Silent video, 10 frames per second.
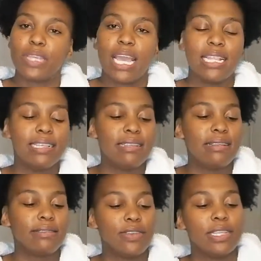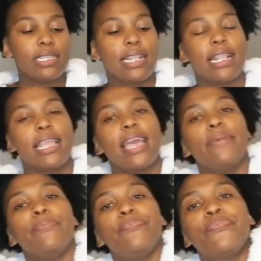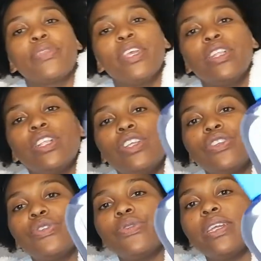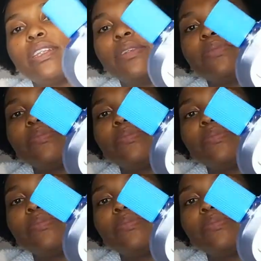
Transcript: and this Clazarine is the clear Clazarine.